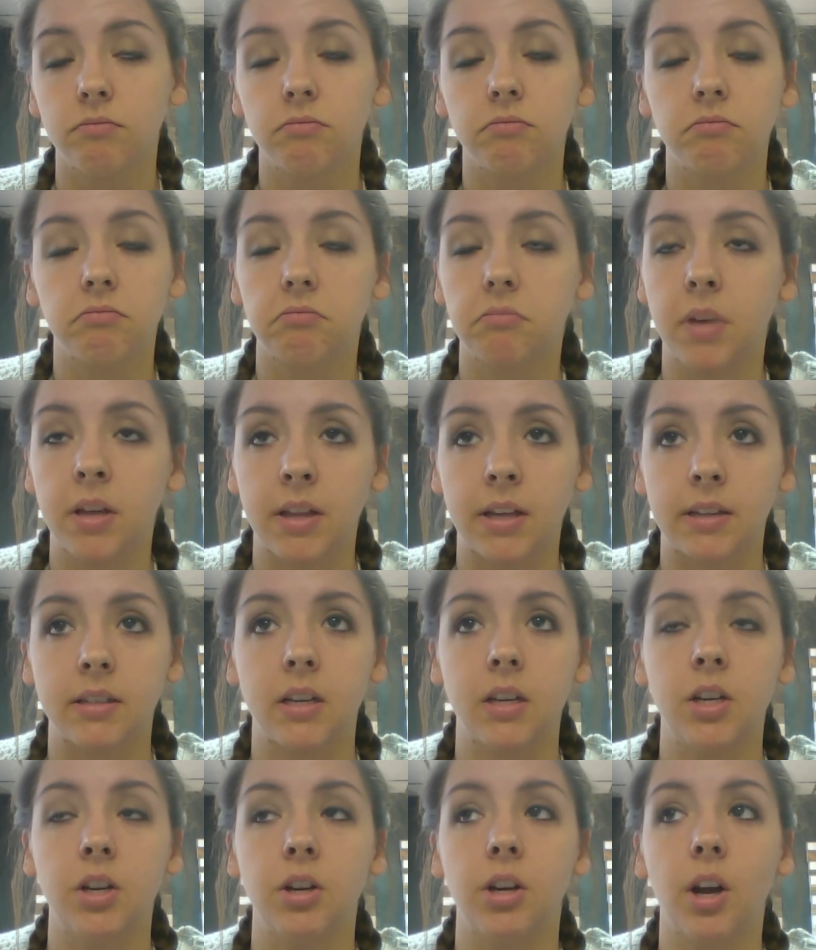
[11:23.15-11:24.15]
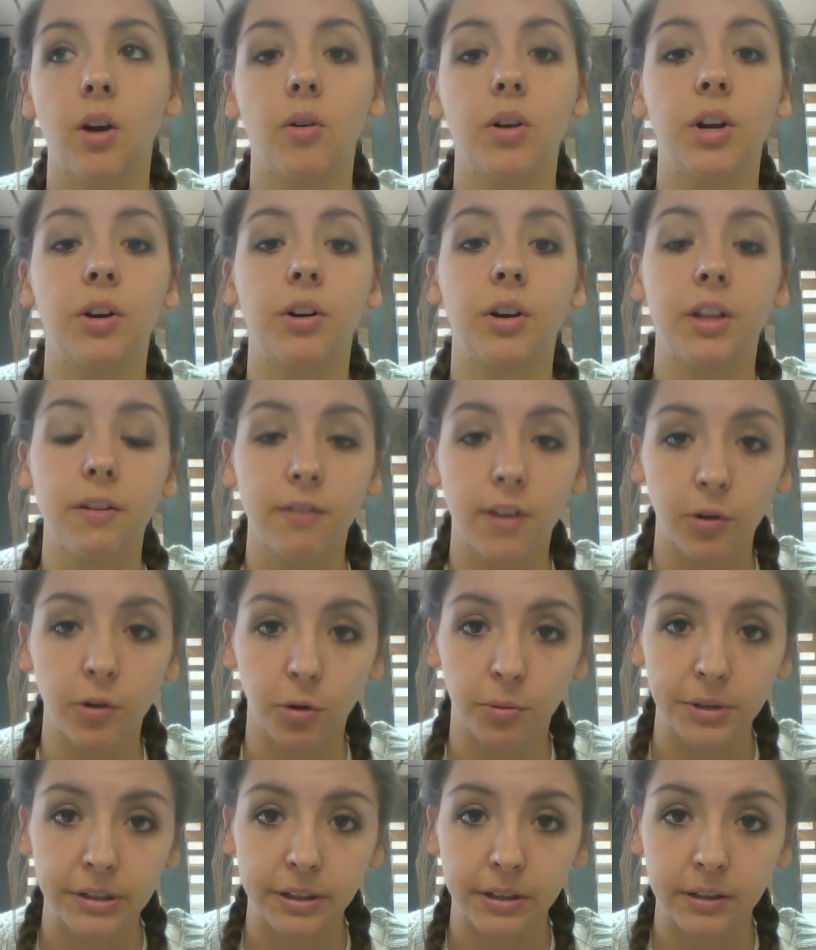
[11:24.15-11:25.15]
And that's it. And you're in the federal
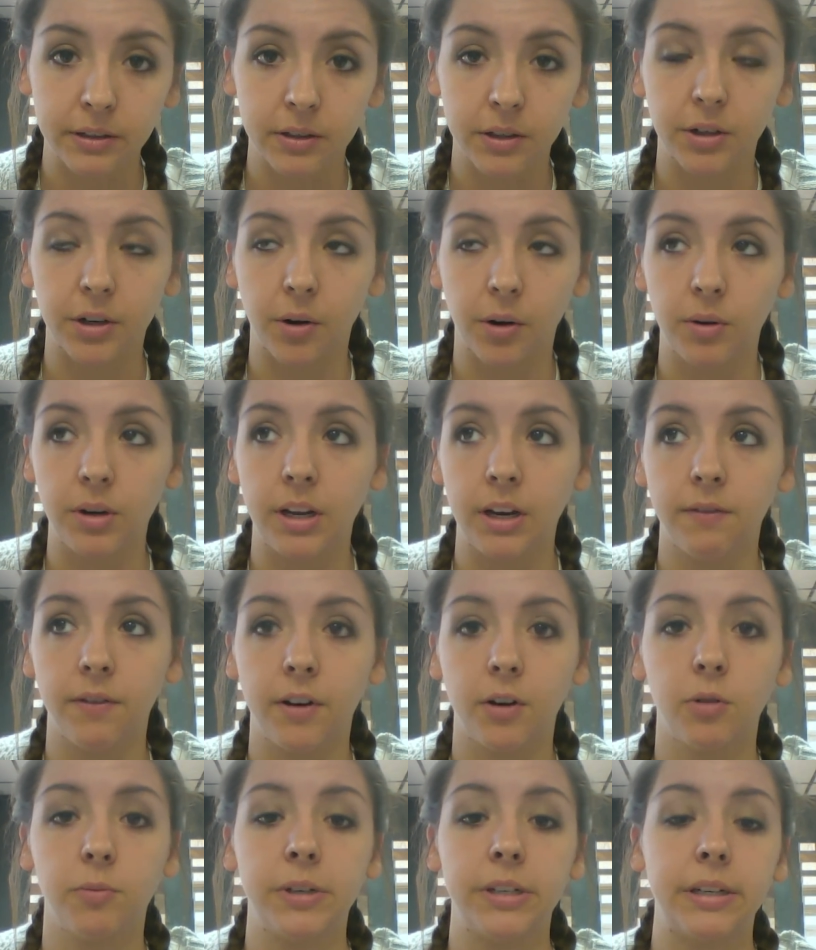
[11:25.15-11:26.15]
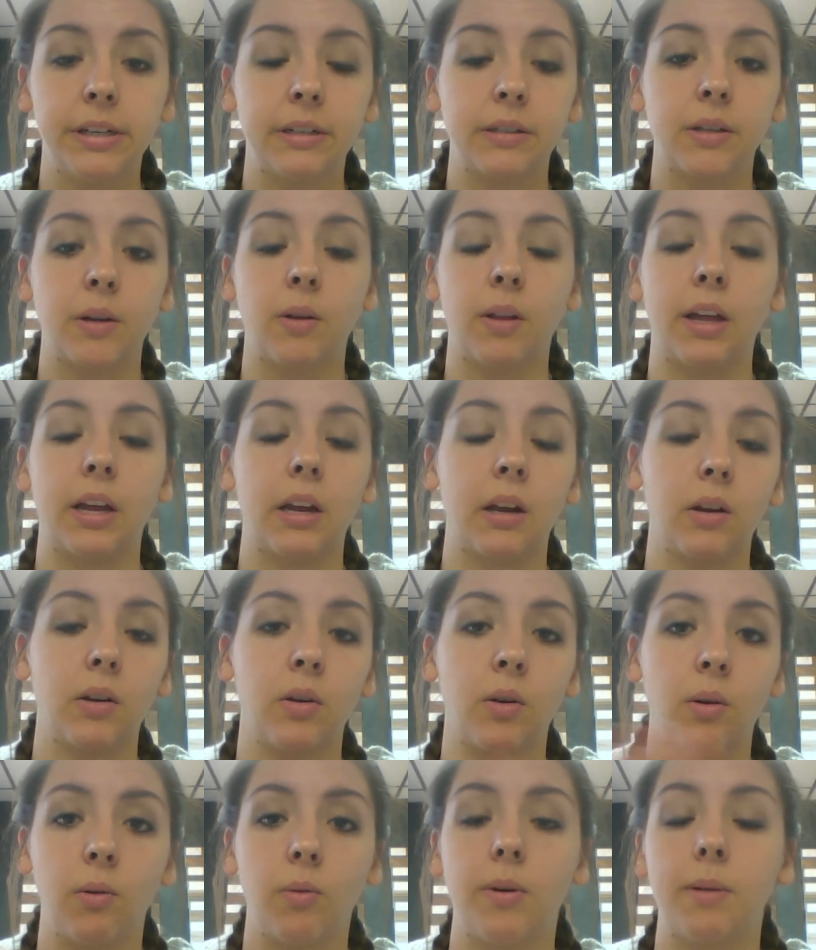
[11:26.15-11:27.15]
building. You're going in a federal building, so like
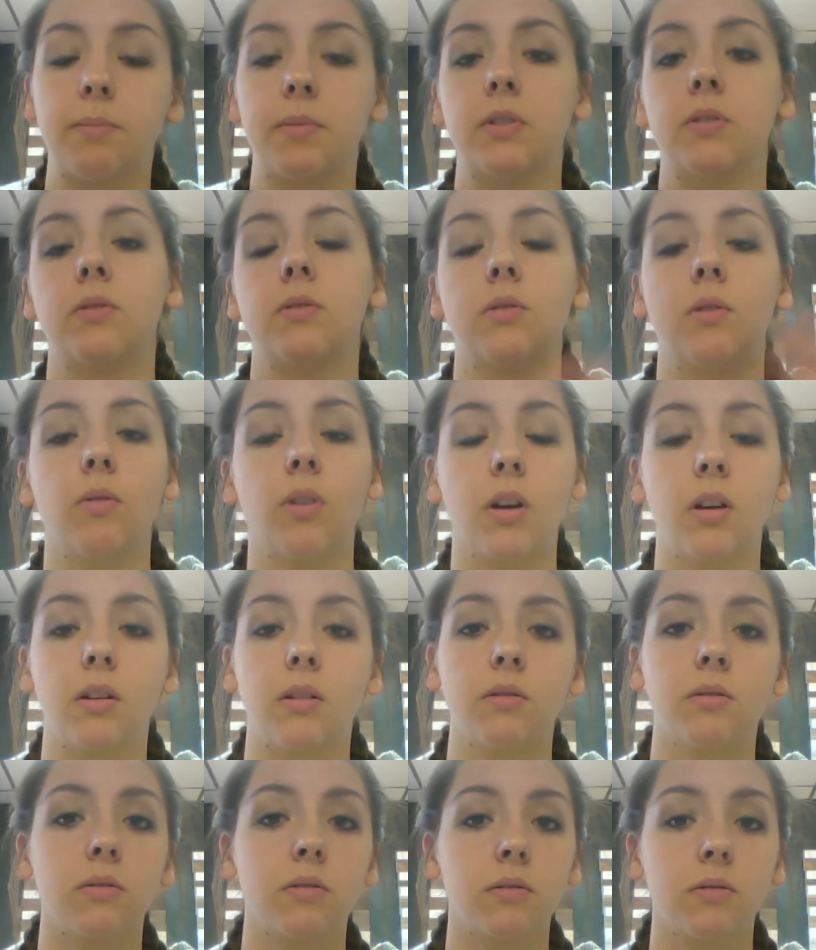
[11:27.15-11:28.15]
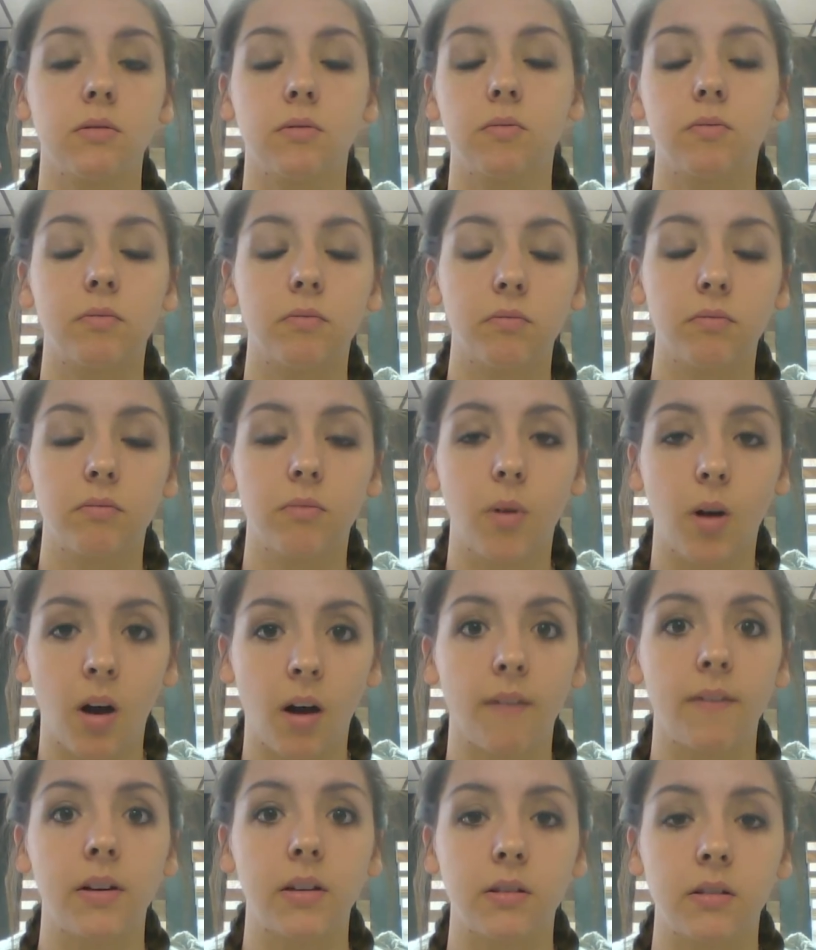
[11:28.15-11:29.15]
no weapons, no guns,
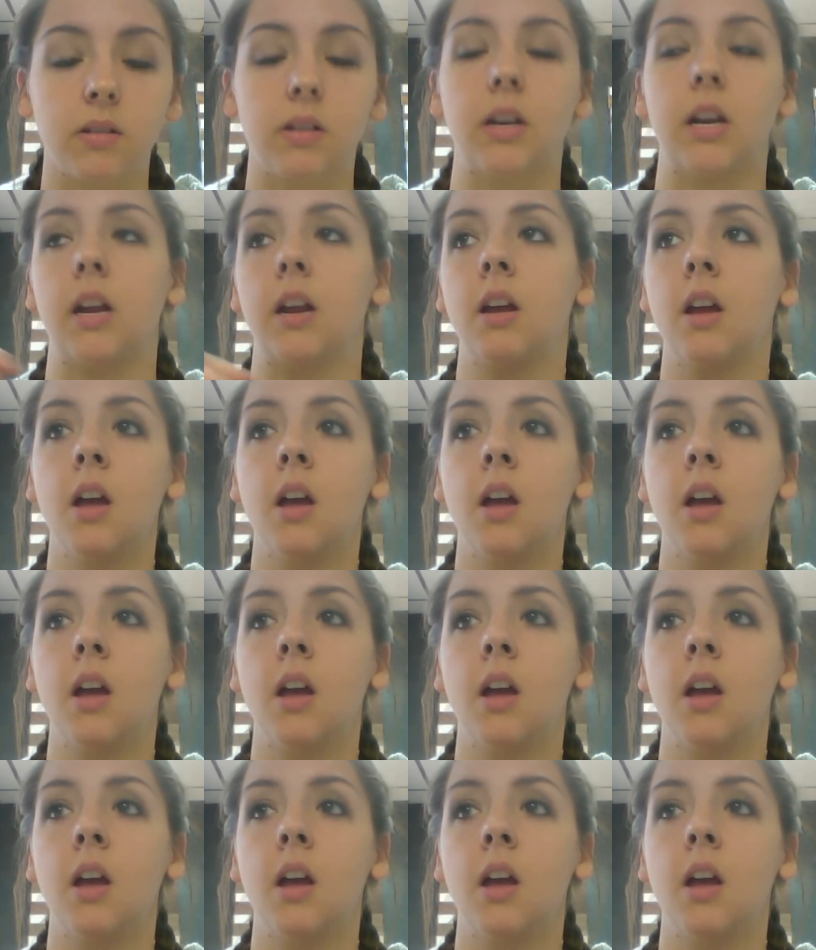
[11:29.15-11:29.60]
obviously.